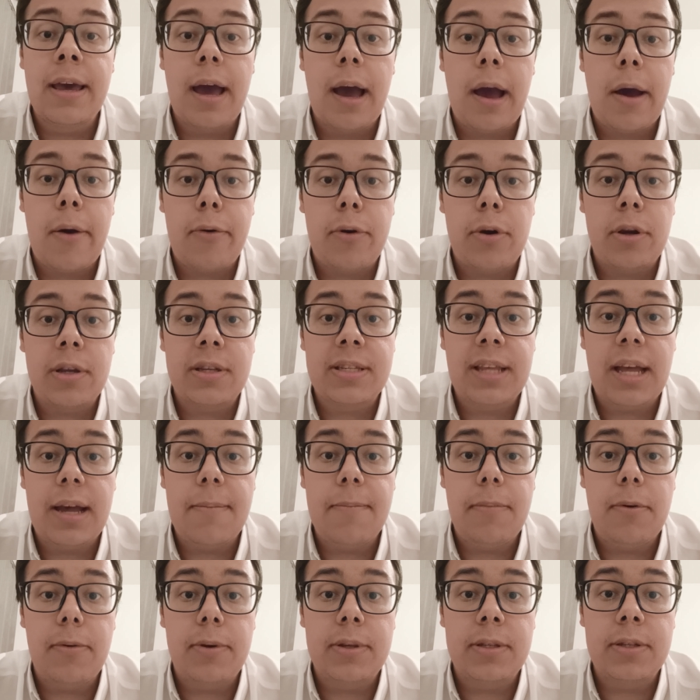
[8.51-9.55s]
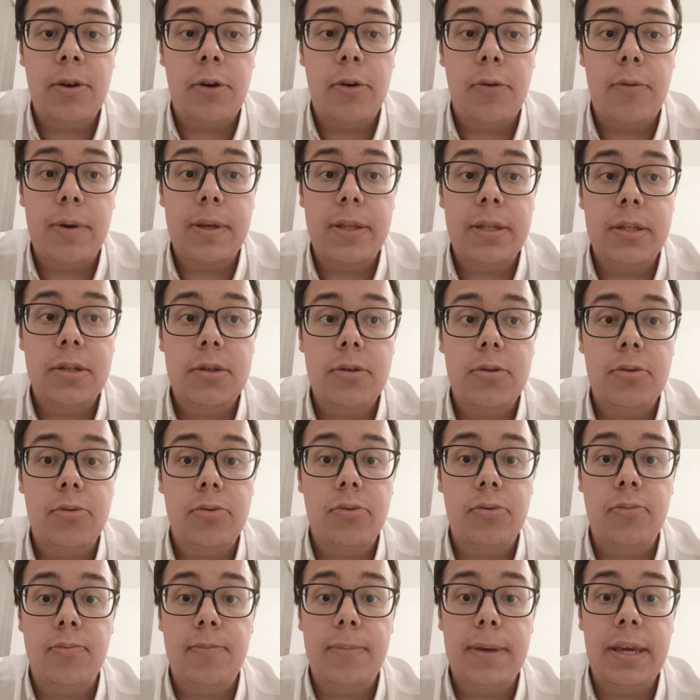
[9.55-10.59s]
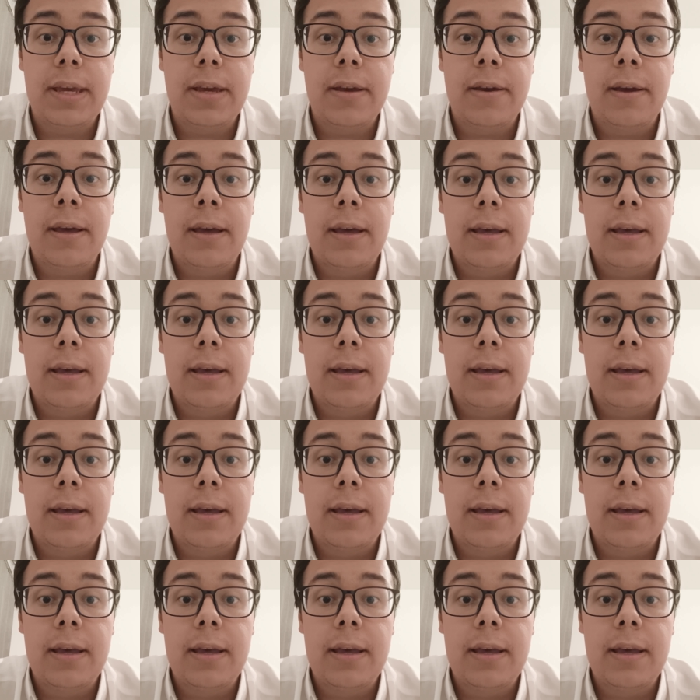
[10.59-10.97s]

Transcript: Our example is going to be